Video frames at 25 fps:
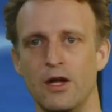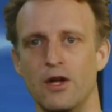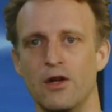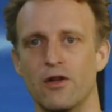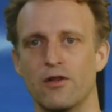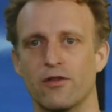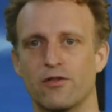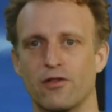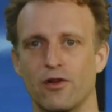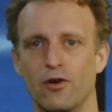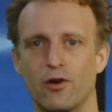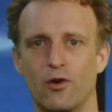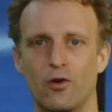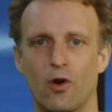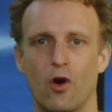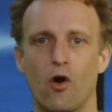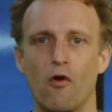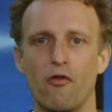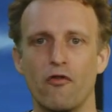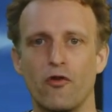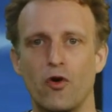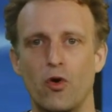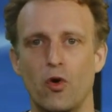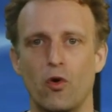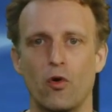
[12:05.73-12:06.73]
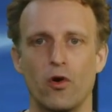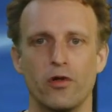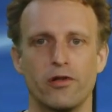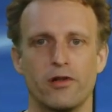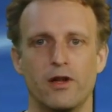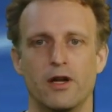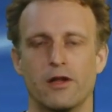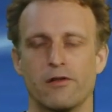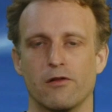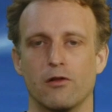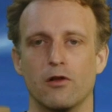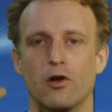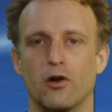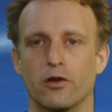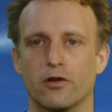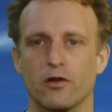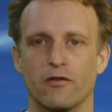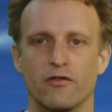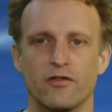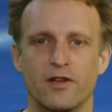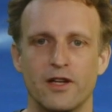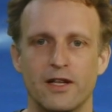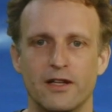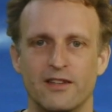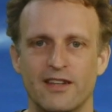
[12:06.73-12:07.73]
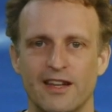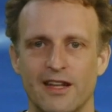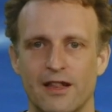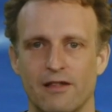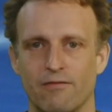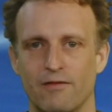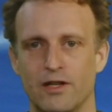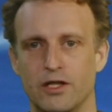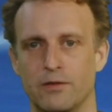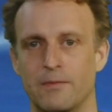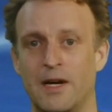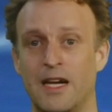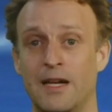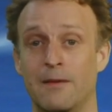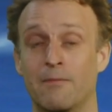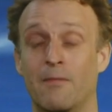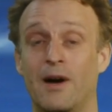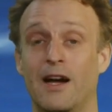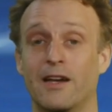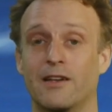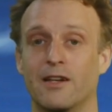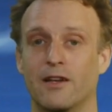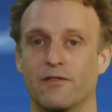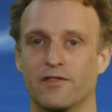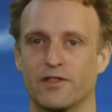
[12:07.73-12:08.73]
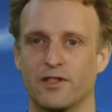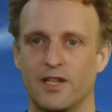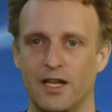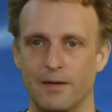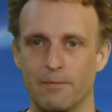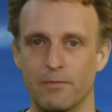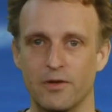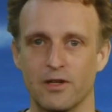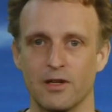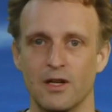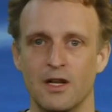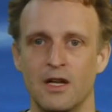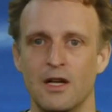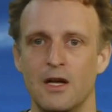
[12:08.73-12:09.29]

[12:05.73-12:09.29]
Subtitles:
so of course there's a lot of details which I might have skipped,